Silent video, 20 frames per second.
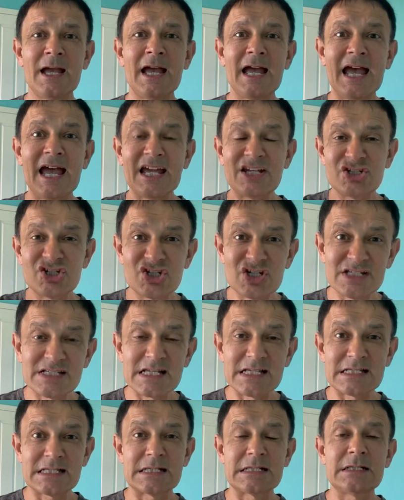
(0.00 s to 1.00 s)
had
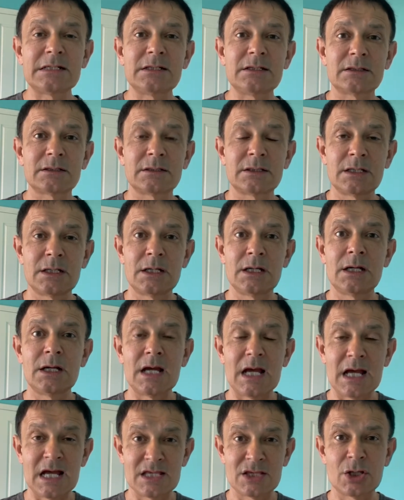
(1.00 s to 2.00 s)
Jesus in it
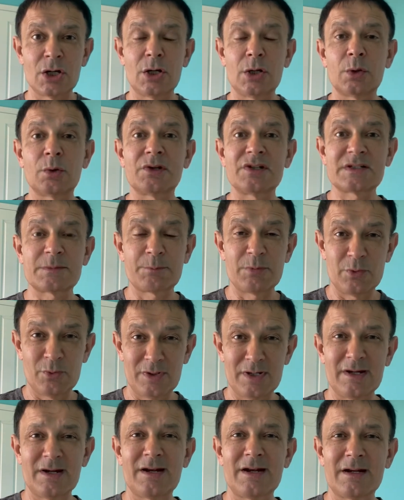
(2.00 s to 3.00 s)
and the Holy Spirit
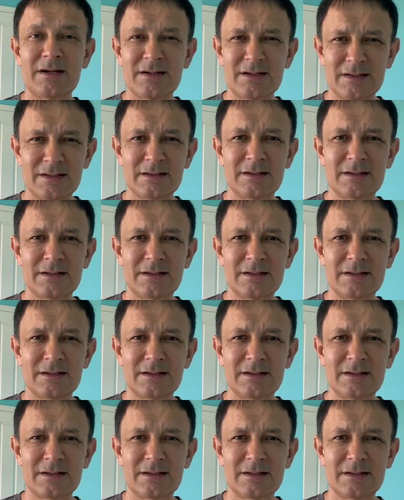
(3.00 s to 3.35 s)
in it.